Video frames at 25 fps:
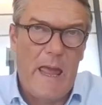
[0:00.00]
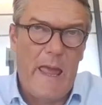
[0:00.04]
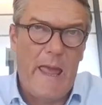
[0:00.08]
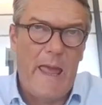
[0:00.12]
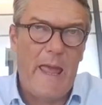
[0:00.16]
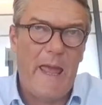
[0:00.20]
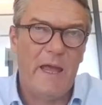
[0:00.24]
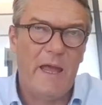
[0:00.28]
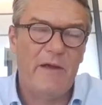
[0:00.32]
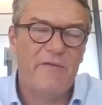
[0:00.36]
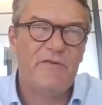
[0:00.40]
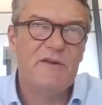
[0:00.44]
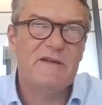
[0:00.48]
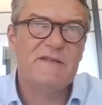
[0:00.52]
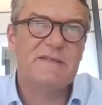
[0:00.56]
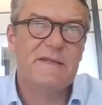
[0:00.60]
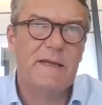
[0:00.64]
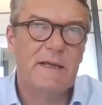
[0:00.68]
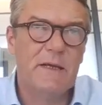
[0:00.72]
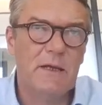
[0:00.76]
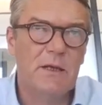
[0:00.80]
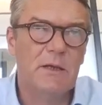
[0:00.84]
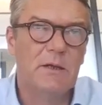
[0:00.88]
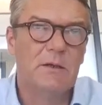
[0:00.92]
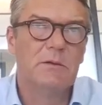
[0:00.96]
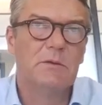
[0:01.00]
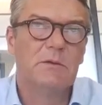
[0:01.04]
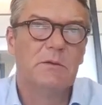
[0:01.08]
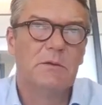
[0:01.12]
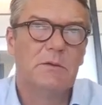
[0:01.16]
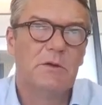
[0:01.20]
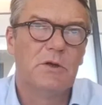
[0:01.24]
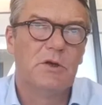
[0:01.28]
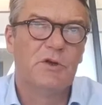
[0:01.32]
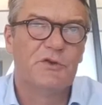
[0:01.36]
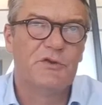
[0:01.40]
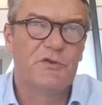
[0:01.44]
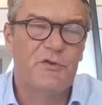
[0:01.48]
every single
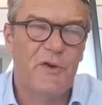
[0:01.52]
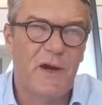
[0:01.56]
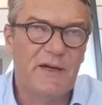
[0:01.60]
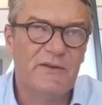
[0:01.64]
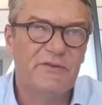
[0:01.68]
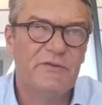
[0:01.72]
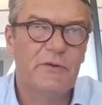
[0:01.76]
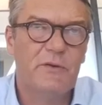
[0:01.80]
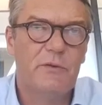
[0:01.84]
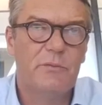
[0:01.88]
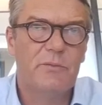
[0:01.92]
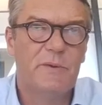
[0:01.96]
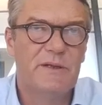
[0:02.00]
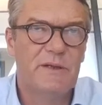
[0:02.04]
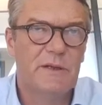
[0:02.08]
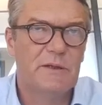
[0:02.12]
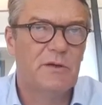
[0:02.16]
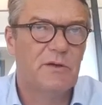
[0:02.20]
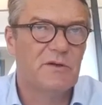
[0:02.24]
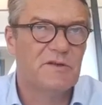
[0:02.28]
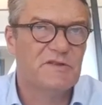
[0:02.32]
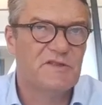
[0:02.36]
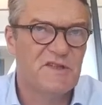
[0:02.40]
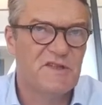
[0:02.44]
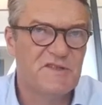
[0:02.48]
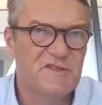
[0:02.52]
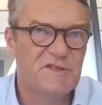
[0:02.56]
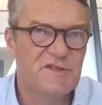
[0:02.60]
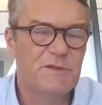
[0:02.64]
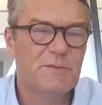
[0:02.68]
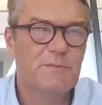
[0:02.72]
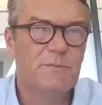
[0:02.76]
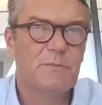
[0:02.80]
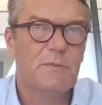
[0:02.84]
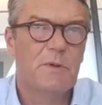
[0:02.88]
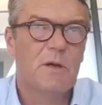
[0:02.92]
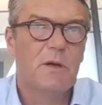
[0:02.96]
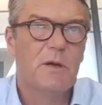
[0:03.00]
contractor within our
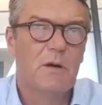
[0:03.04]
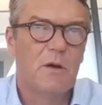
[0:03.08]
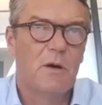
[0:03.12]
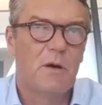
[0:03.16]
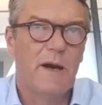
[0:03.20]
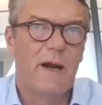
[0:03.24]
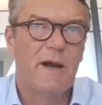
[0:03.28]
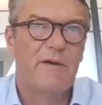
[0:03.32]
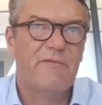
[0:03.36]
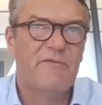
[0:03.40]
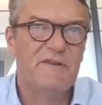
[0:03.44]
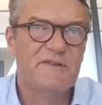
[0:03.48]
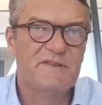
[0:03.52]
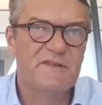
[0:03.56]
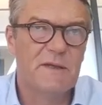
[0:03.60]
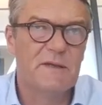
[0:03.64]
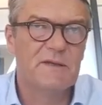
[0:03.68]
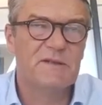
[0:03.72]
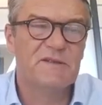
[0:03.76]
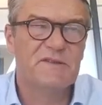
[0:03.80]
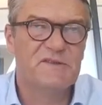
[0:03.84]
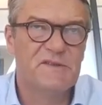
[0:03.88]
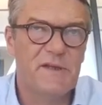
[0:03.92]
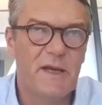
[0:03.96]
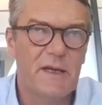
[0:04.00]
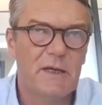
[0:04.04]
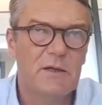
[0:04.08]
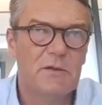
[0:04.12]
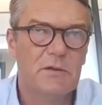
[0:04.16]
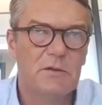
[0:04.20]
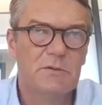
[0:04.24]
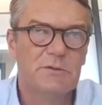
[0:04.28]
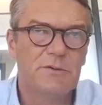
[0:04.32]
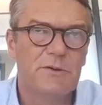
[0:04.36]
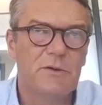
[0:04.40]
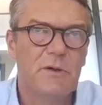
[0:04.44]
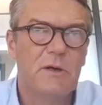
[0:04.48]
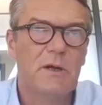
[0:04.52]
system or every single
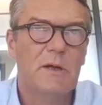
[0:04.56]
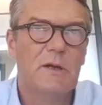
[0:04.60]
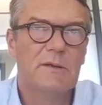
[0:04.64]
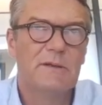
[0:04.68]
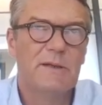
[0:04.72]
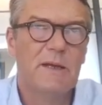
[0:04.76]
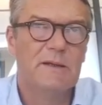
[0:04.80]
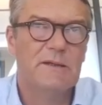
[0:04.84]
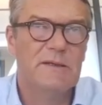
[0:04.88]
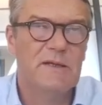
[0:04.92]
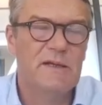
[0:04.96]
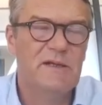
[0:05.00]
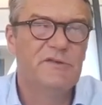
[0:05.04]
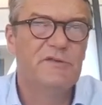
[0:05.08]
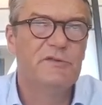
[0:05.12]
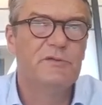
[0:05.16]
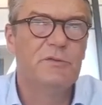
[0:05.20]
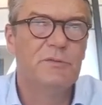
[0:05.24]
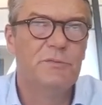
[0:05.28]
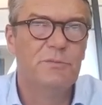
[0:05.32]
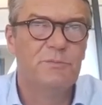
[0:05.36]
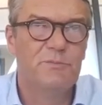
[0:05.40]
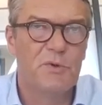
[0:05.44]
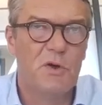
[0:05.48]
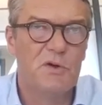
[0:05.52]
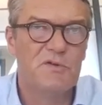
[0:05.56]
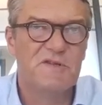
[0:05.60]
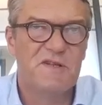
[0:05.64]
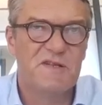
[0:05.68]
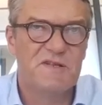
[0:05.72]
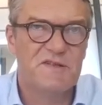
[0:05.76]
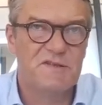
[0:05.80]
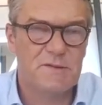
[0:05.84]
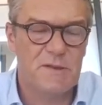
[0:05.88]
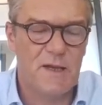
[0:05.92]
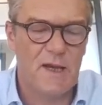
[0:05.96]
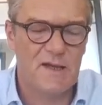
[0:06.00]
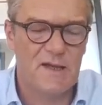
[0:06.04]
stakeholder that needs to
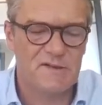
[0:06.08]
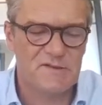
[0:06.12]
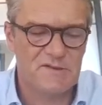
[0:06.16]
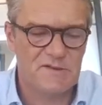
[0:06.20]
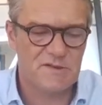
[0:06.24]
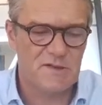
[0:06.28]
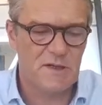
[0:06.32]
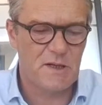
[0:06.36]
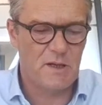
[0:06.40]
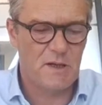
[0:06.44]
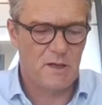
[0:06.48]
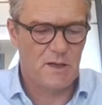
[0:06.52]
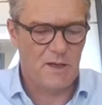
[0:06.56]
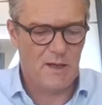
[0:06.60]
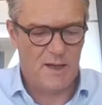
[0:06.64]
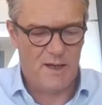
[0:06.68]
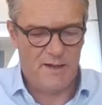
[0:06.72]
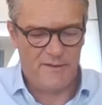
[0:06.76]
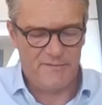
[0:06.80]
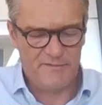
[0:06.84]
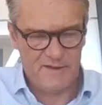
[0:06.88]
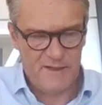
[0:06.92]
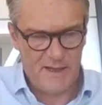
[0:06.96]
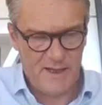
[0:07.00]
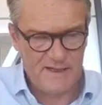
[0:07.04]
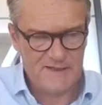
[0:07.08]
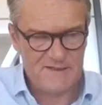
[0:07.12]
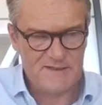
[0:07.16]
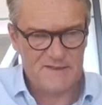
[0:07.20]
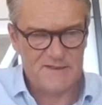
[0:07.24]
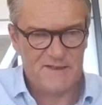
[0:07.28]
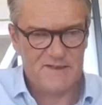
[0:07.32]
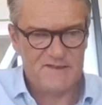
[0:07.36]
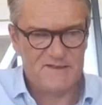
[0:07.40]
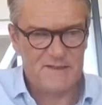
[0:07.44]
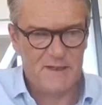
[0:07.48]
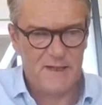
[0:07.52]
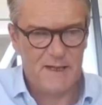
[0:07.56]
process tasks has an
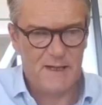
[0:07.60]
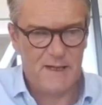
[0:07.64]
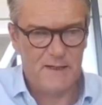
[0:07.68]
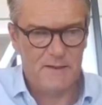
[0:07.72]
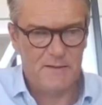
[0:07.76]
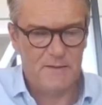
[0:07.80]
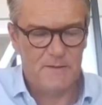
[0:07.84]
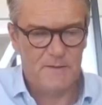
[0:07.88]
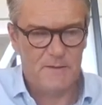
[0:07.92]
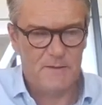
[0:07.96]
SLA.